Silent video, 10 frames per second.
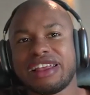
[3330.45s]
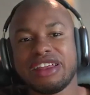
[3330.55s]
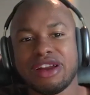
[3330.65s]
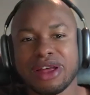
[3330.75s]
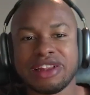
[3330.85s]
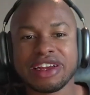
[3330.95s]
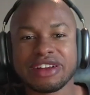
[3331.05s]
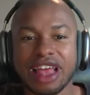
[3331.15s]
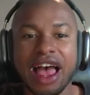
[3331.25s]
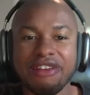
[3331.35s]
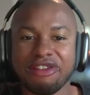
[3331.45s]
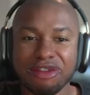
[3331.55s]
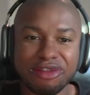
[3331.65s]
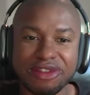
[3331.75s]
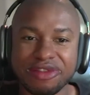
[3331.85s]
it took the
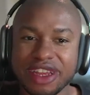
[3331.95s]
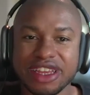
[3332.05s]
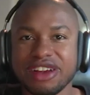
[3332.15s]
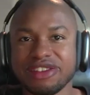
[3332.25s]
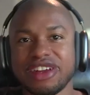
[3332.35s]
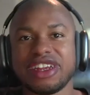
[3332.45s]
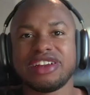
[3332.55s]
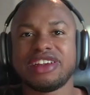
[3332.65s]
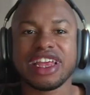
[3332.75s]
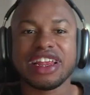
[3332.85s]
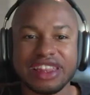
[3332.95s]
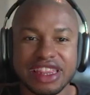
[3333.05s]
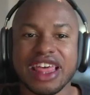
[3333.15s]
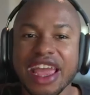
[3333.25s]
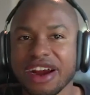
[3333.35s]
iPhone 15 years to get
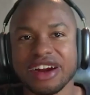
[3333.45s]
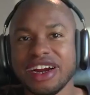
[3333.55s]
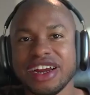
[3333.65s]
there.